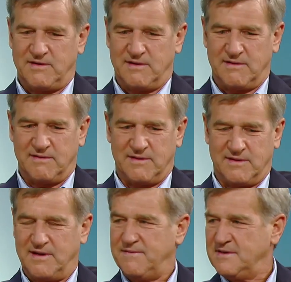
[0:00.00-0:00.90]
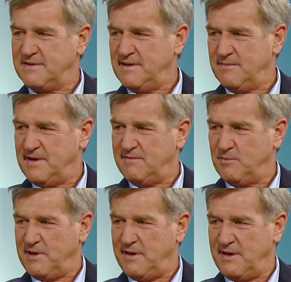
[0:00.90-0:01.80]
have been the, the toughest team I
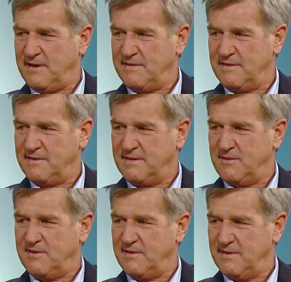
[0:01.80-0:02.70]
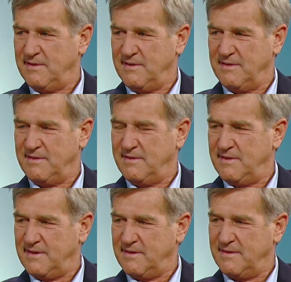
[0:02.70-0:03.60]
ever played against. They were,
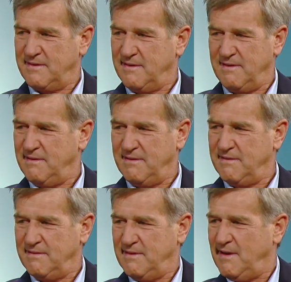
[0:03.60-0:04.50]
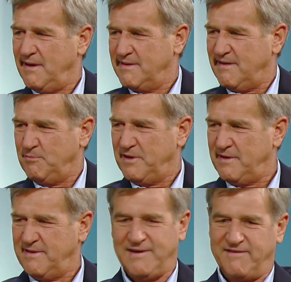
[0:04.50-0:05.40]
they a lot of tough
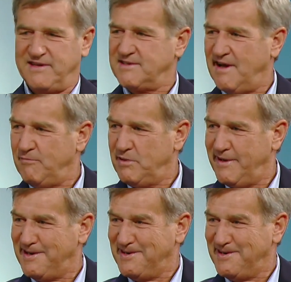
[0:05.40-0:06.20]
players. They didn't have any soft